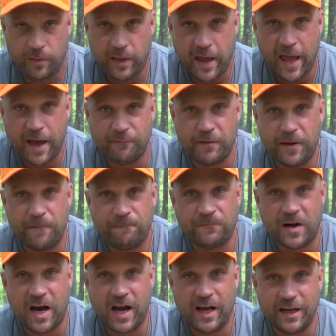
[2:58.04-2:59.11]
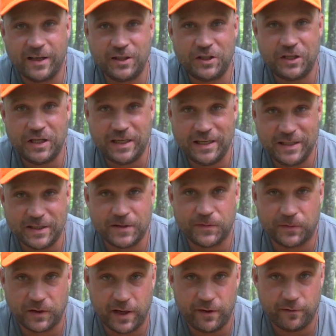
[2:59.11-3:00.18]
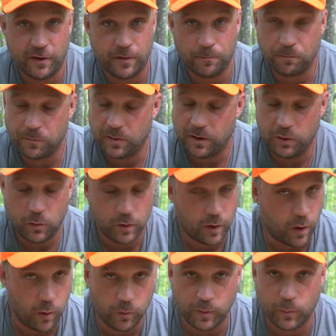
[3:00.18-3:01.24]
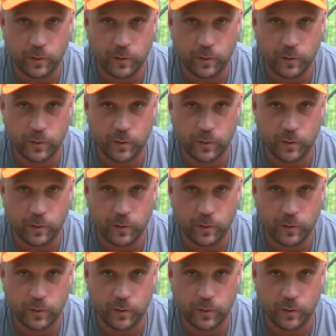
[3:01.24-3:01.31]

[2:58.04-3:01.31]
They have a fine cheese flavor. You can only